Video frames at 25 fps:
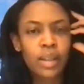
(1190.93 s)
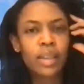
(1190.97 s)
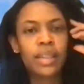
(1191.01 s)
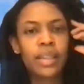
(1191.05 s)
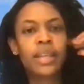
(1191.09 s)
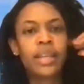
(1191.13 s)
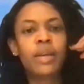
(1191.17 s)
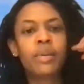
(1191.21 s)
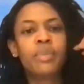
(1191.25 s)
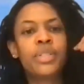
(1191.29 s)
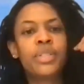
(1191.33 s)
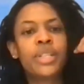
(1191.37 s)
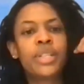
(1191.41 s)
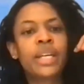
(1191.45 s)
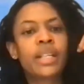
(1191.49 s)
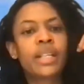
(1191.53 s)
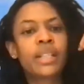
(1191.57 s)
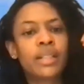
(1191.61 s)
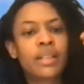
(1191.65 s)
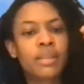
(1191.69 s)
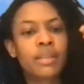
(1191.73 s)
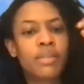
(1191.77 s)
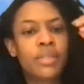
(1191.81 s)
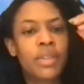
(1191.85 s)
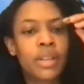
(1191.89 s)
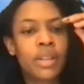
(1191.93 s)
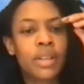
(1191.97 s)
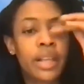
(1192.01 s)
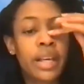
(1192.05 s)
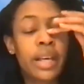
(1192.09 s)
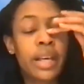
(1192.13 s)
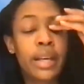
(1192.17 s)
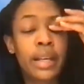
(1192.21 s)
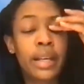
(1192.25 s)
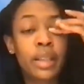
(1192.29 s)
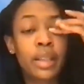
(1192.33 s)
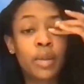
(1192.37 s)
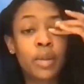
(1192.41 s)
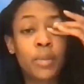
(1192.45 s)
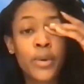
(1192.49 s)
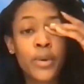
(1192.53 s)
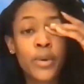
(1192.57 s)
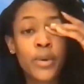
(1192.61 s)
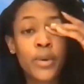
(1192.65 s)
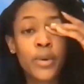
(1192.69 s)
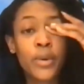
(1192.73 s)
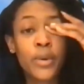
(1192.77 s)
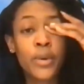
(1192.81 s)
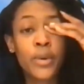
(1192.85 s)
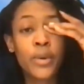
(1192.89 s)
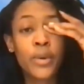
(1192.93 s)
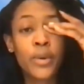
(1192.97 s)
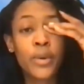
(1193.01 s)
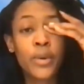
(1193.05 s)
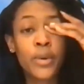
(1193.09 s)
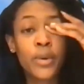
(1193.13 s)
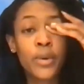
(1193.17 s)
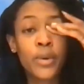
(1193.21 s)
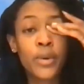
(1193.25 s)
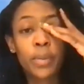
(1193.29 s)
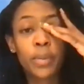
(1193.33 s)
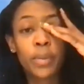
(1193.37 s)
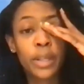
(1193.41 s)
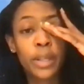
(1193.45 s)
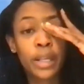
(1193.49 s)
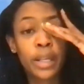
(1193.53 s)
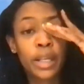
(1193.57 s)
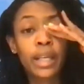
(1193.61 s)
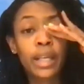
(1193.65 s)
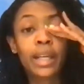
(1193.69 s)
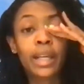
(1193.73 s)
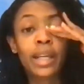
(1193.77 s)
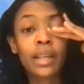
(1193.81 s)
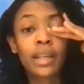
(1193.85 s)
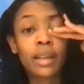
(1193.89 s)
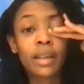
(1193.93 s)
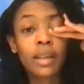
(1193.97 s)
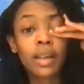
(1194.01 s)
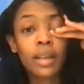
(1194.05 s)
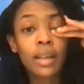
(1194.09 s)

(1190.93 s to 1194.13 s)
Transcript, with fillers: the objective the line the point the plane